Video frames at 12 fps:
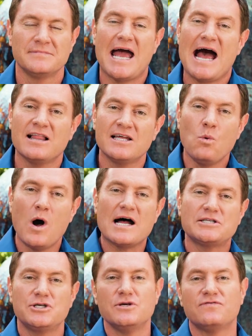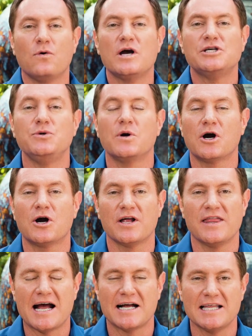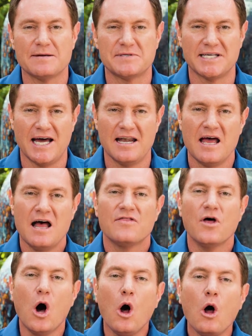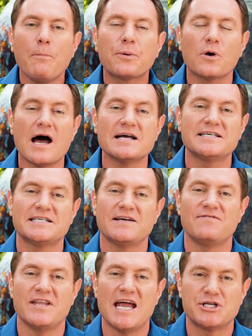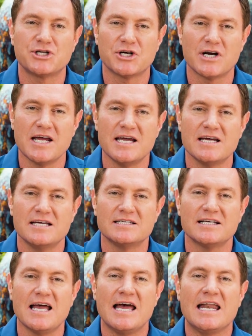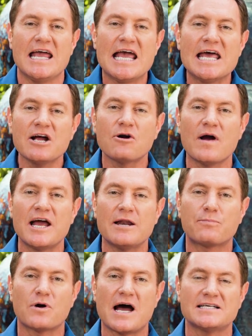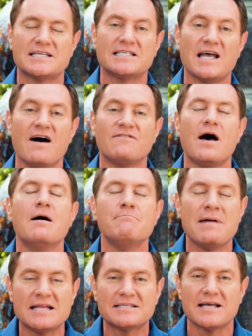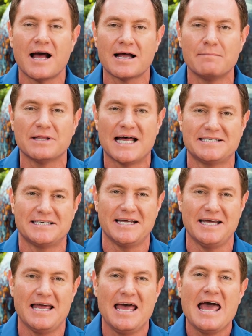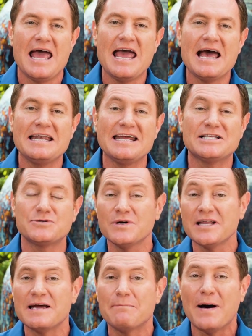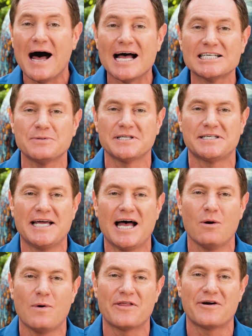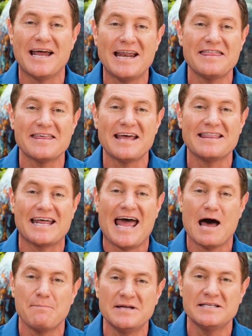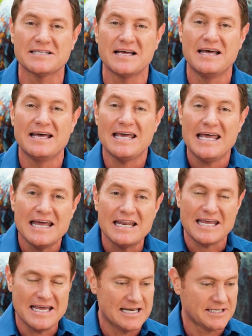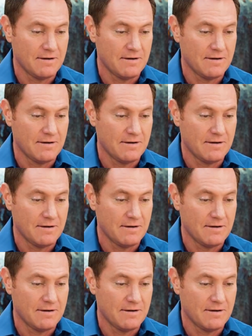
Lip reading: Alan Watts, whose voice you heard in that clip, said, "The whole process of nature is an integrated process of immense complexity, and it's really impossible to tell whether anything that happens in it is